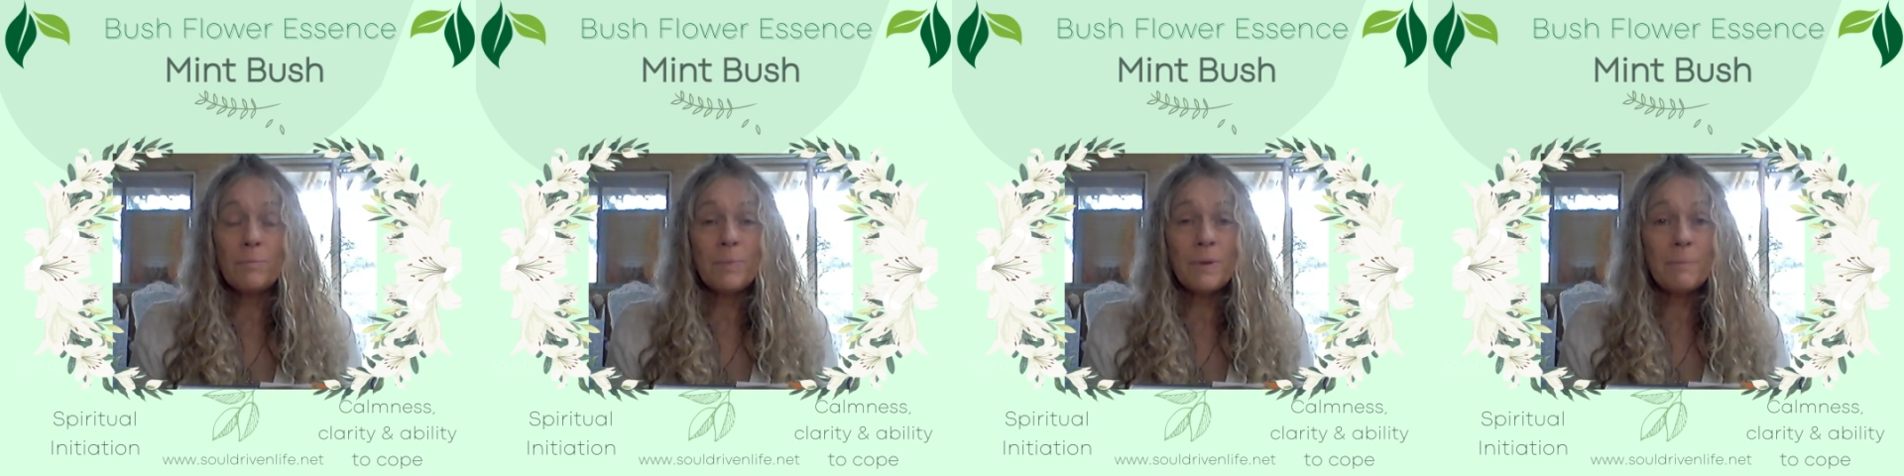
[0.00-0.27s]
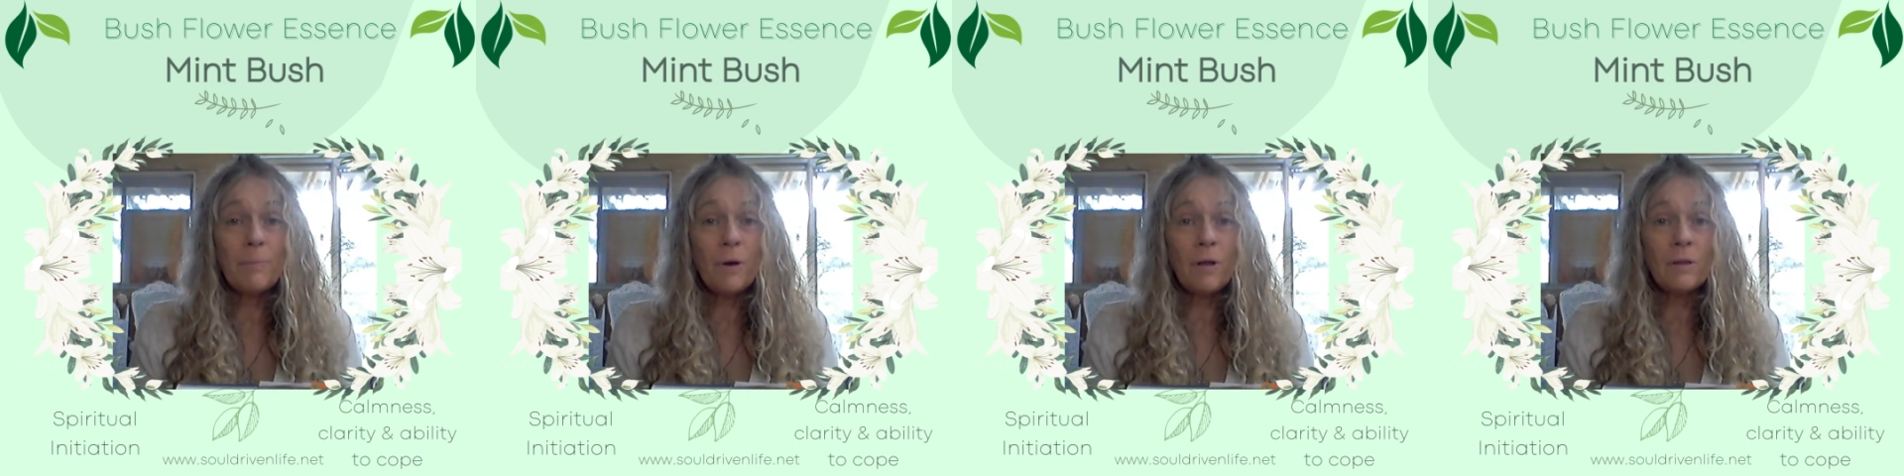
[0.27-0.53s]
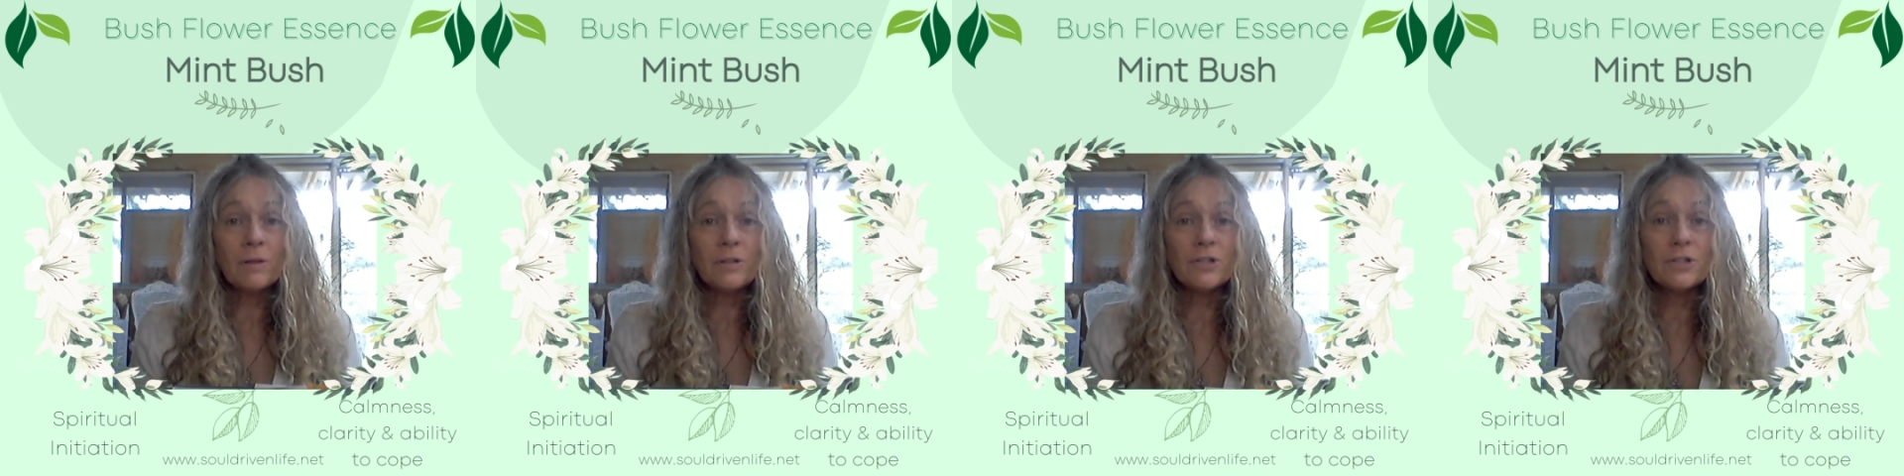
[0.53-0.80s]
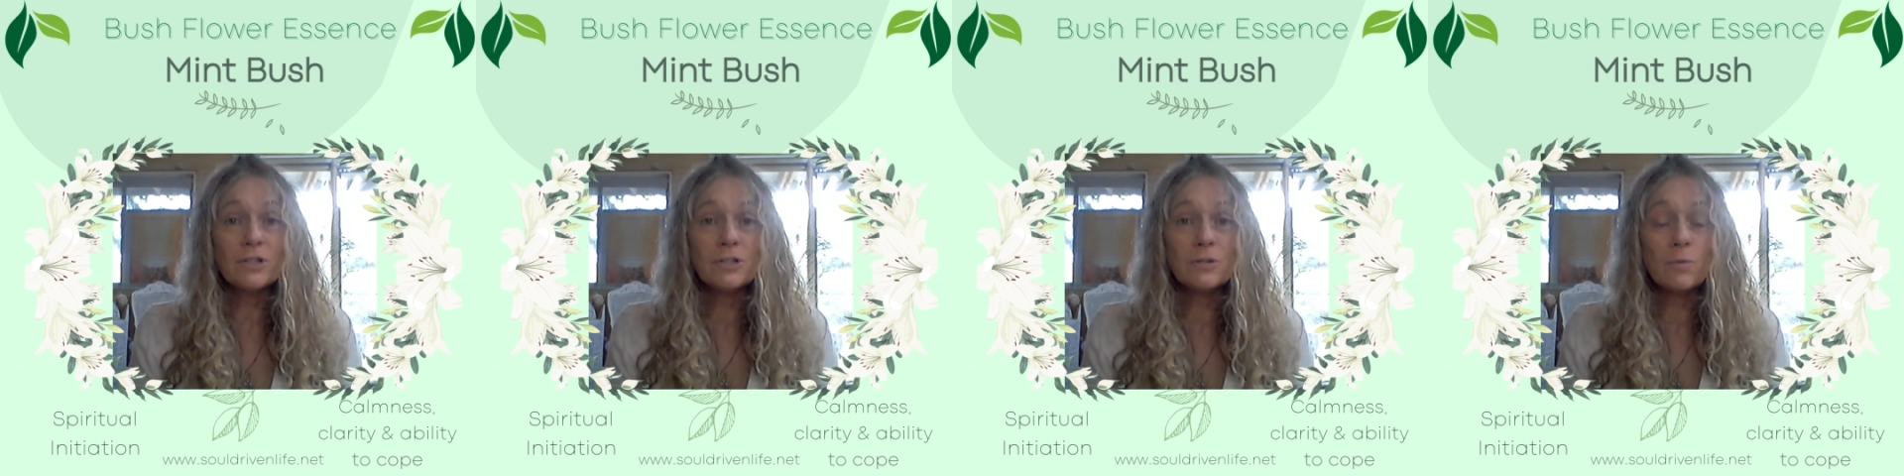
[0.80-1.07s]
be
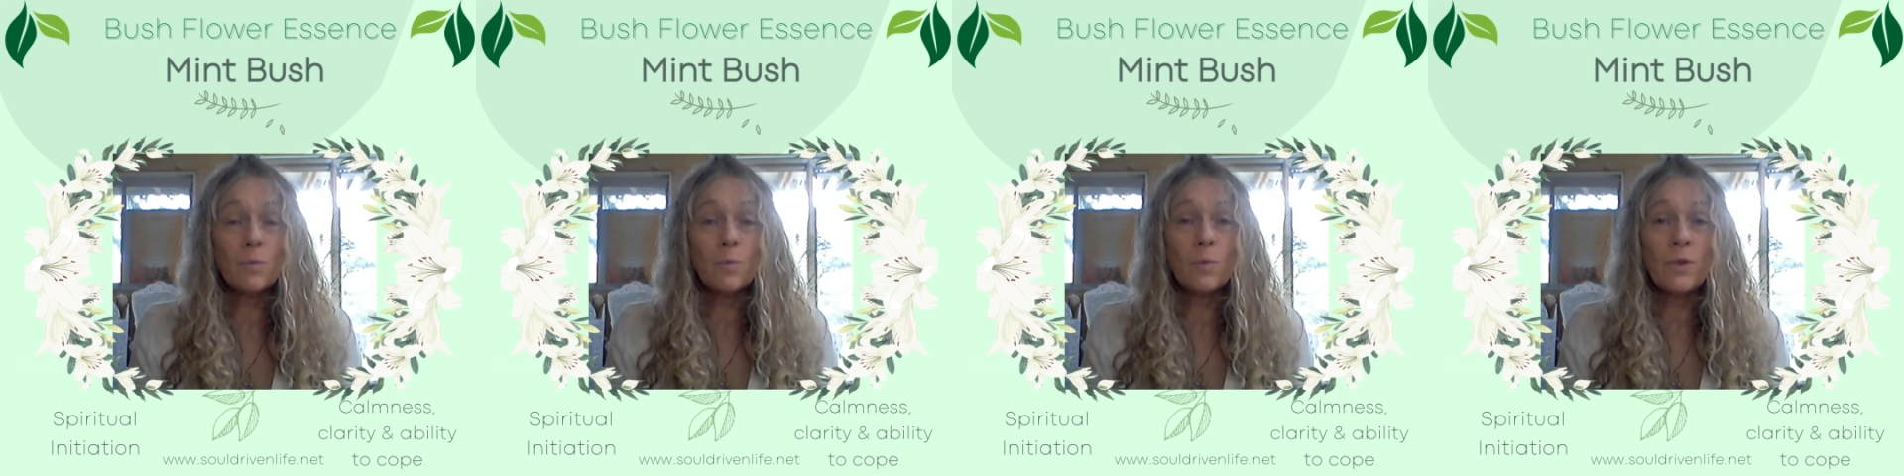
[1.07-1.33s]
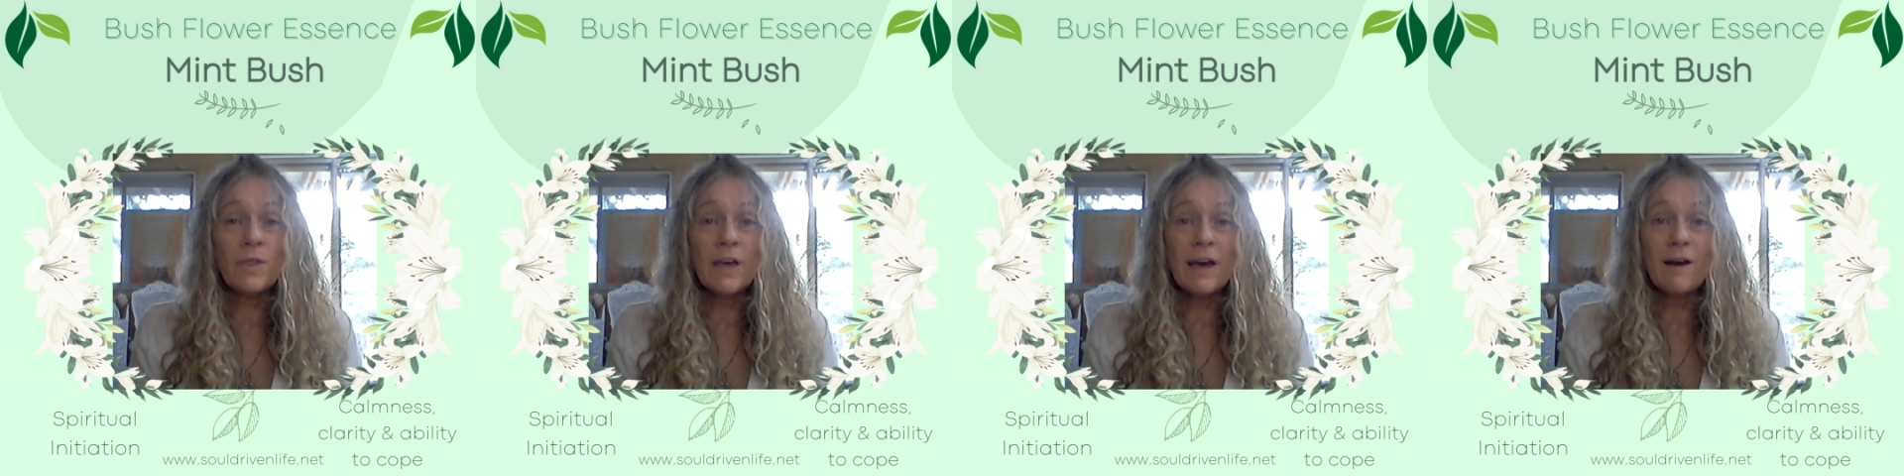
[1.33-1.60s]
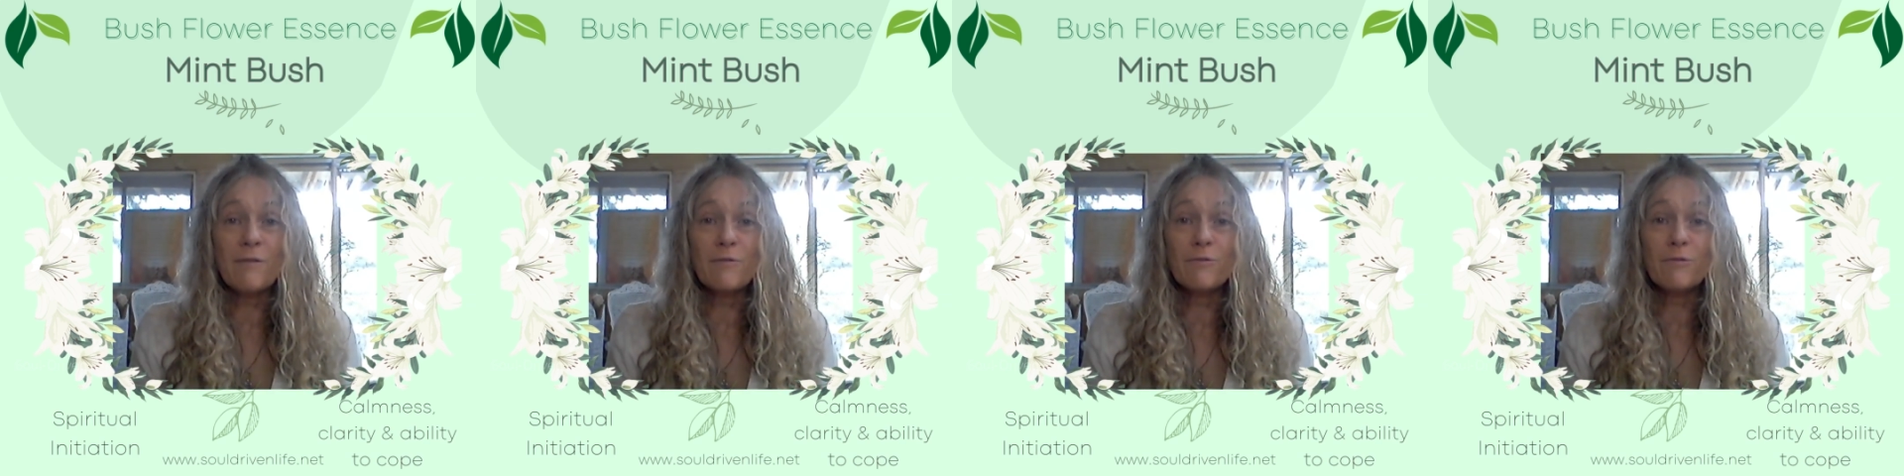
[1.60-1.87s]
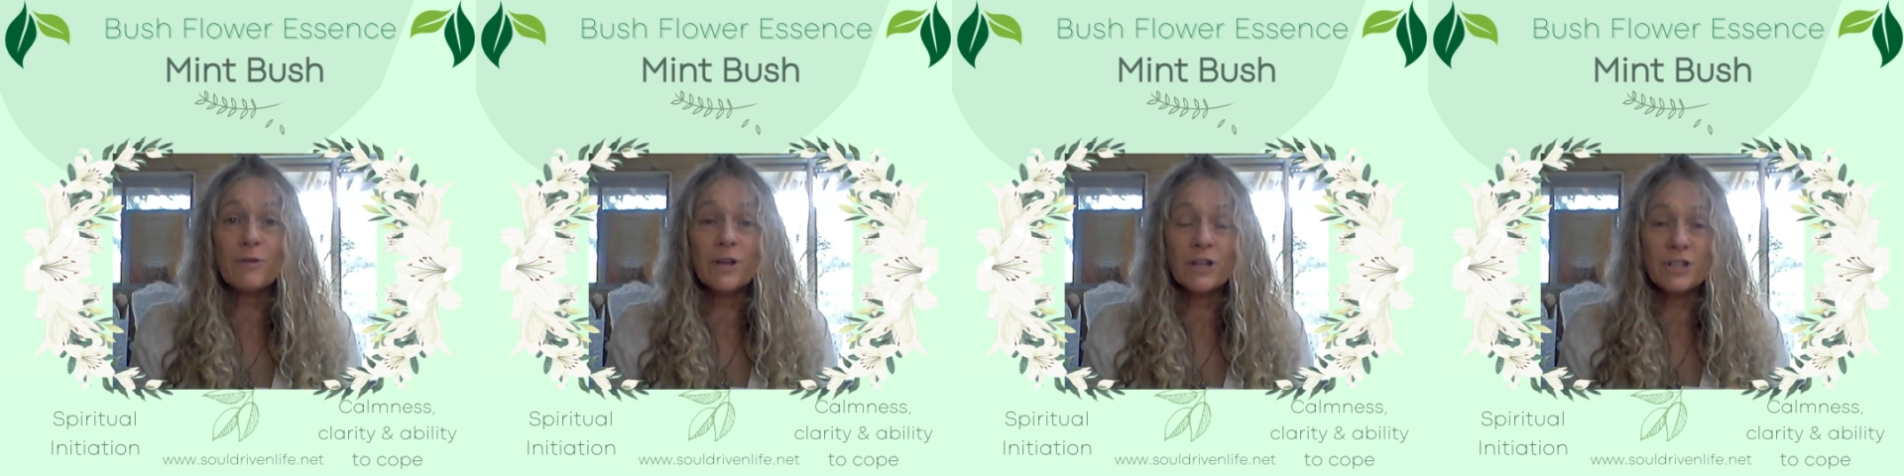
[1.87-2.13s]
polished without
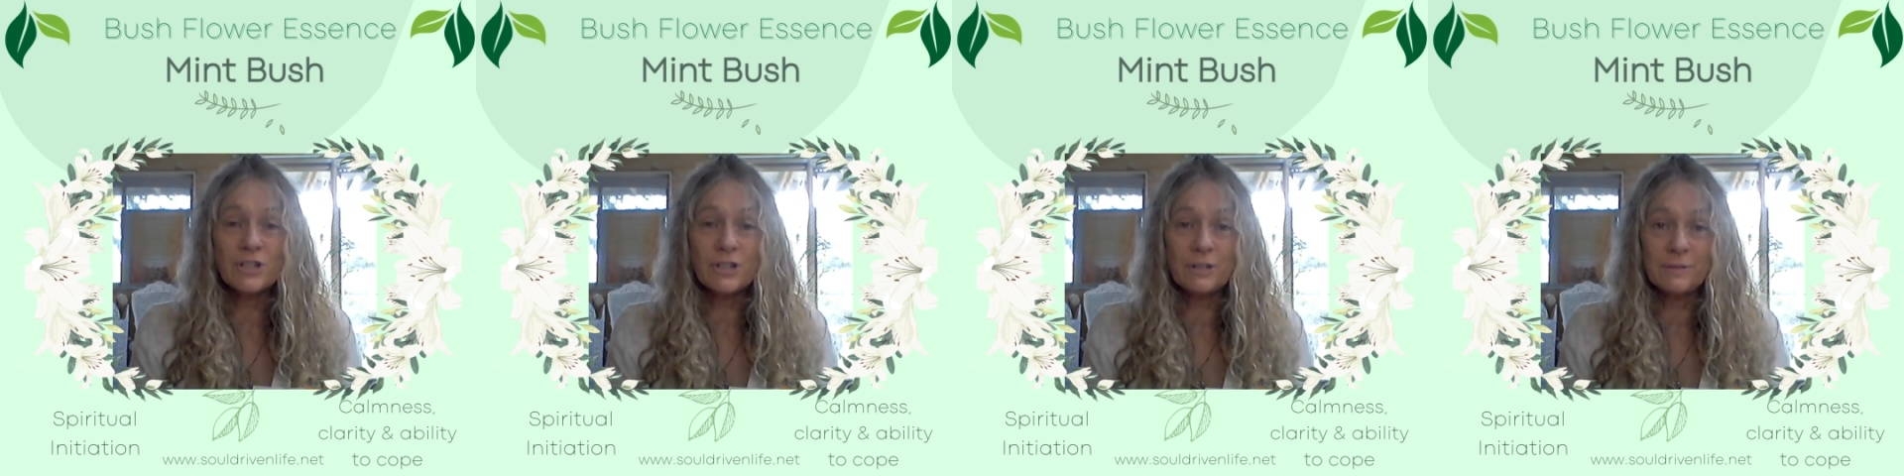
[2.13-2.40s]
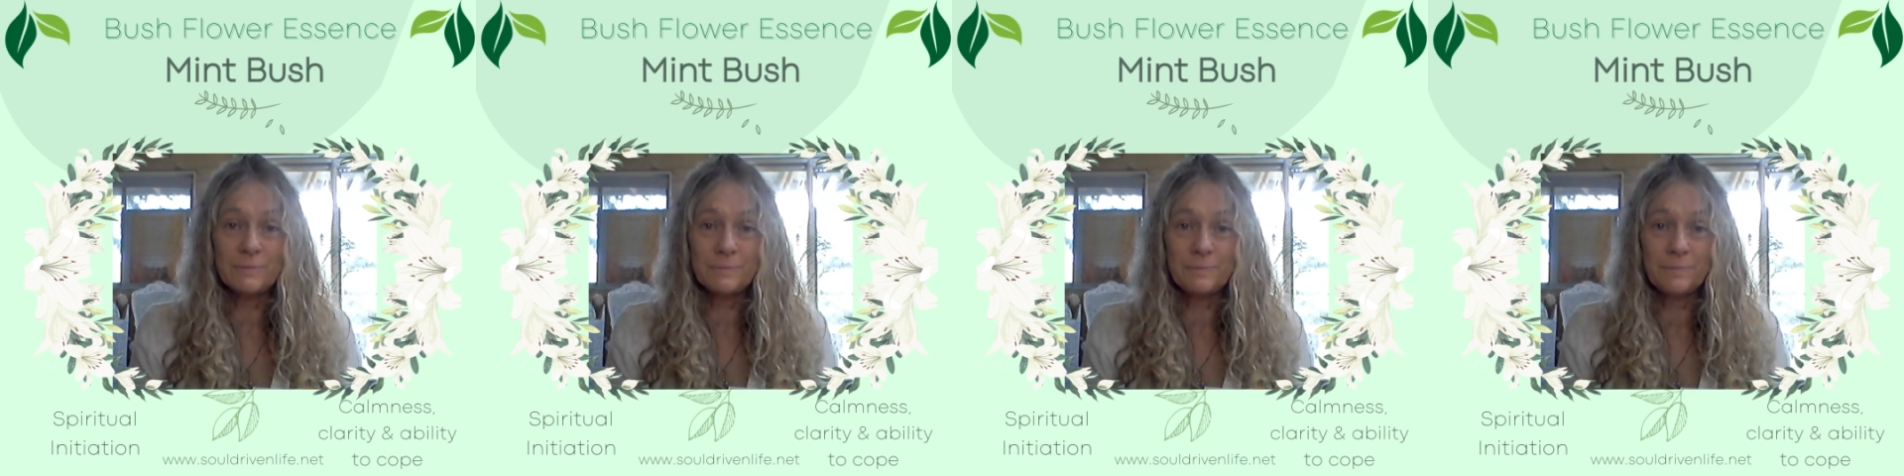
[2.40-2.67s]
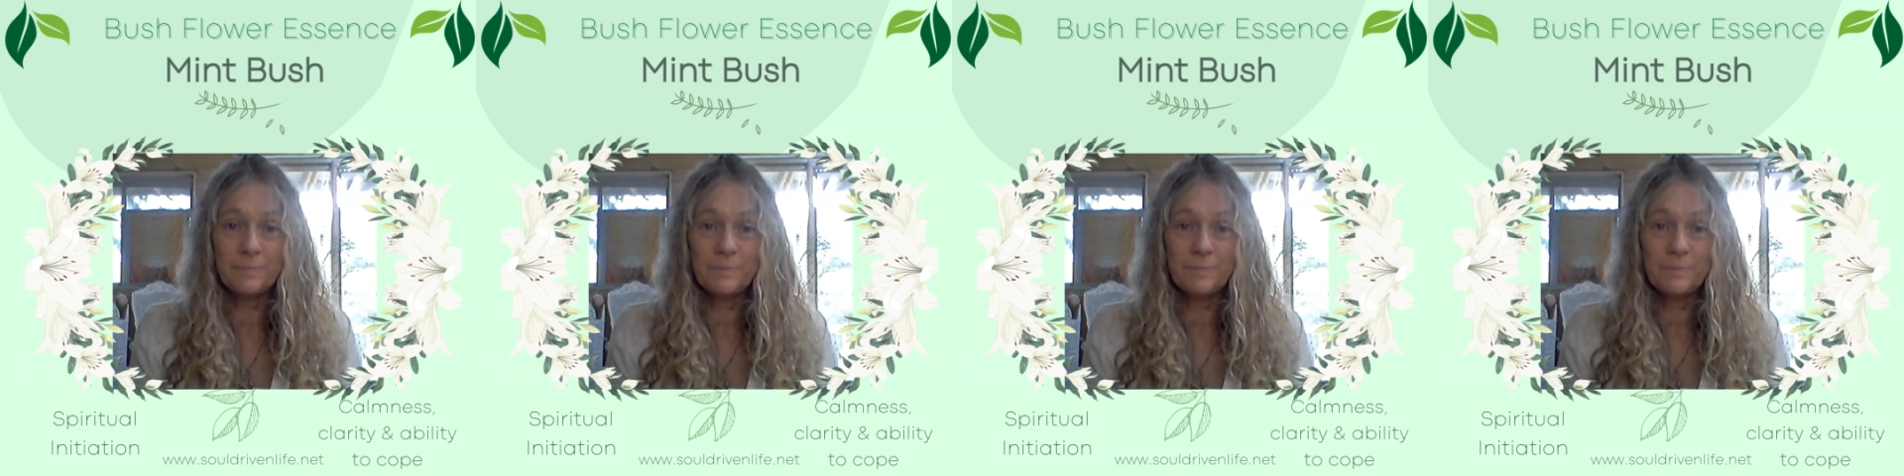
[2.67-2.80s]
friction."